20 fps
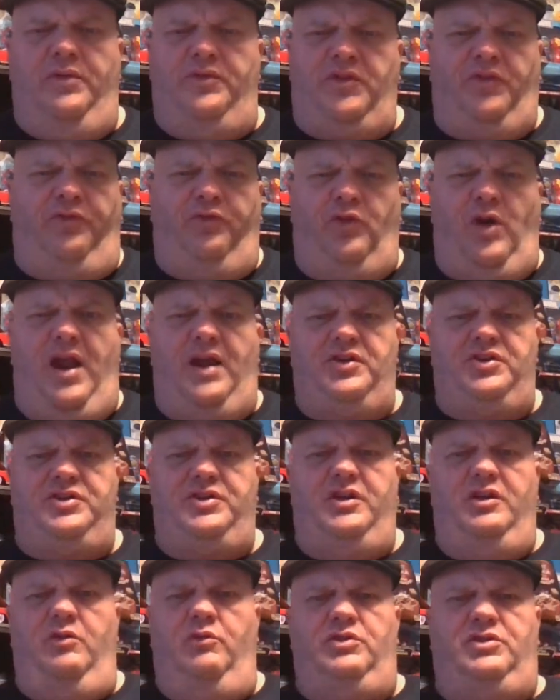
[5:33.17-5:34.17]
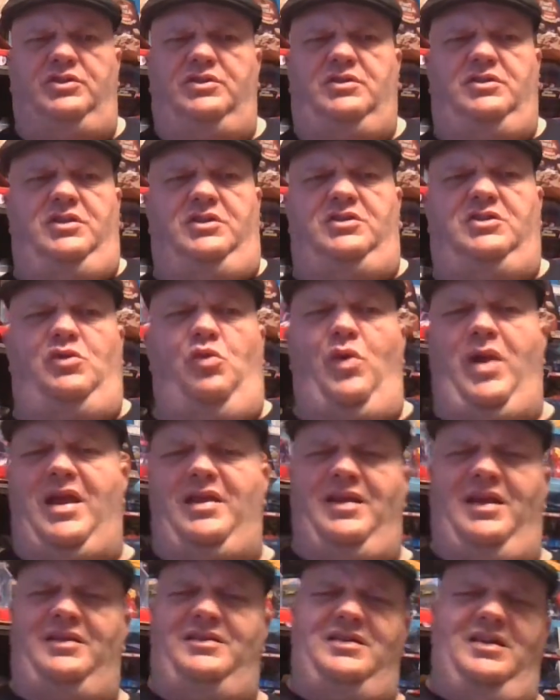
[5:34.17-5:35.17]
it was fresh, it was just the
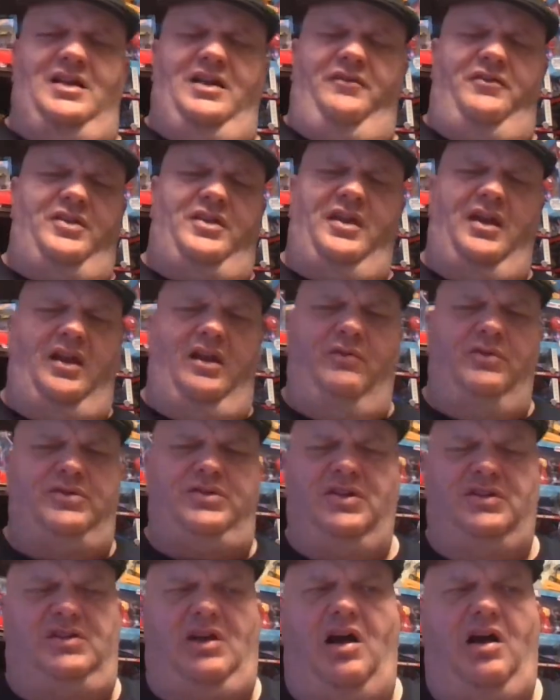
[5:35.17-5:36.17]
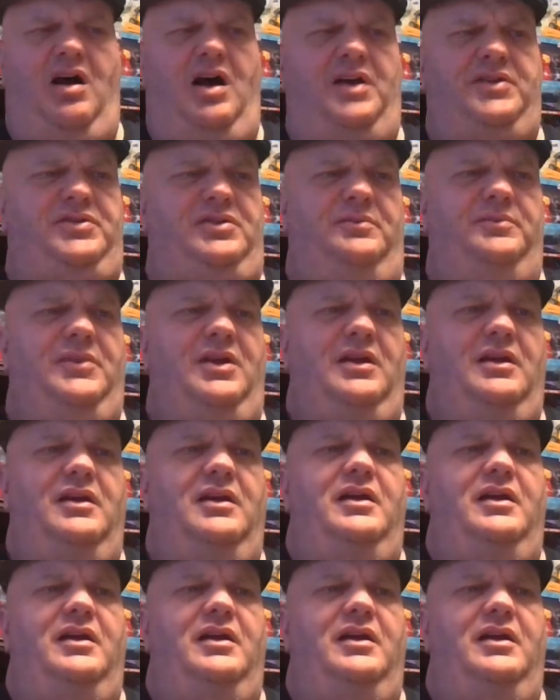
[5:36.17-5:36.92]
way they did everything. It was just awesome.